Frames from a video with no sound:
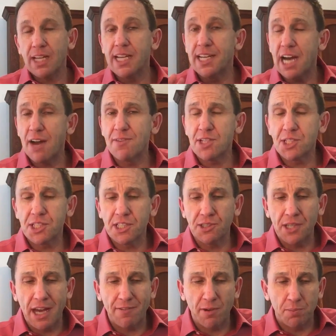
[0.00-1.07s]
and obviously
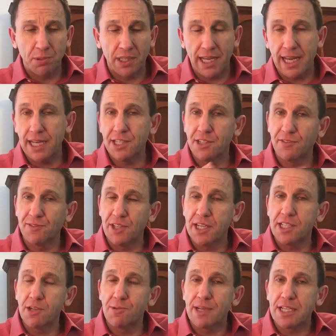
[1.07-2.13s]
you'll have a plan. You've
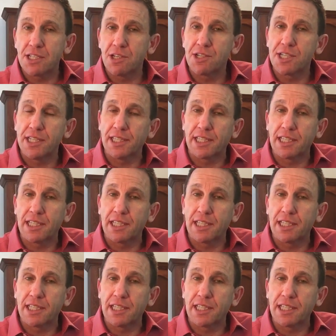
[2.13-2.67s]
done your research on